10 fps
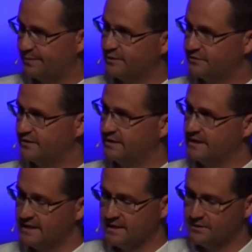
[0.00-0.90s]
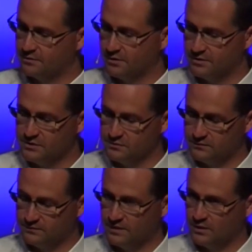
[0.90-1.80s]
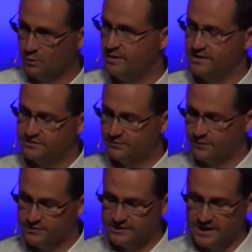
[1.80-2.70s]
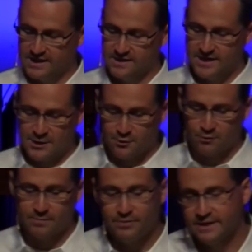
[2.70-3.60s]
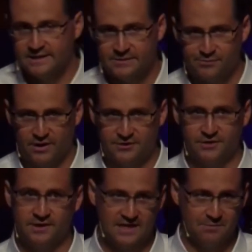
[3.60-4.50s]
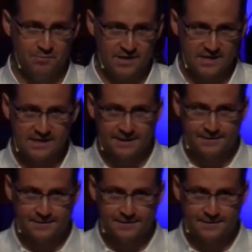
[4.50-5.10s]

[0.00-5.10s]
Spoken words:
personally, or you've witnessed firsthand how crippling depression can be.